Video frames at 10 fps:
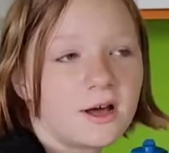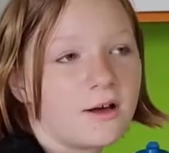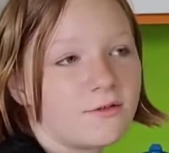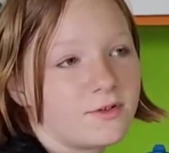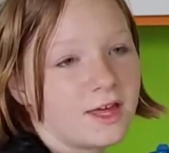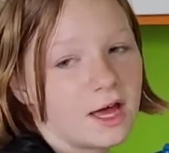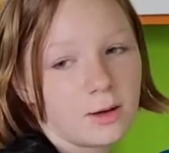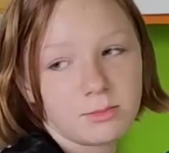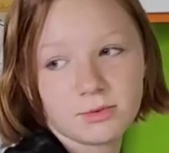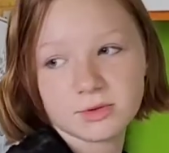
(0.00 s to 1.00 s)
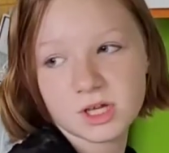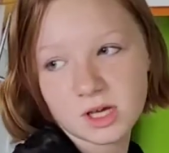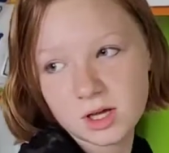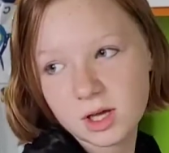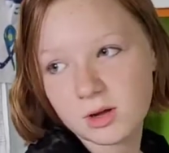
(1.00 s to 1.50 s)
off the apples
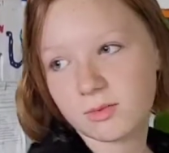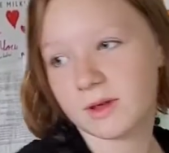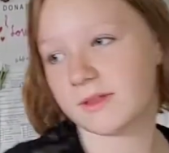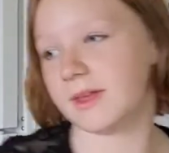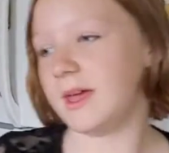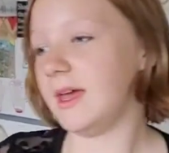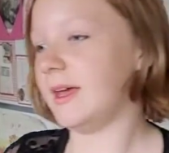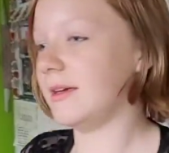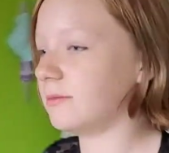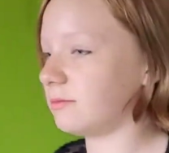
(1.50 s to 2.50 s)
with a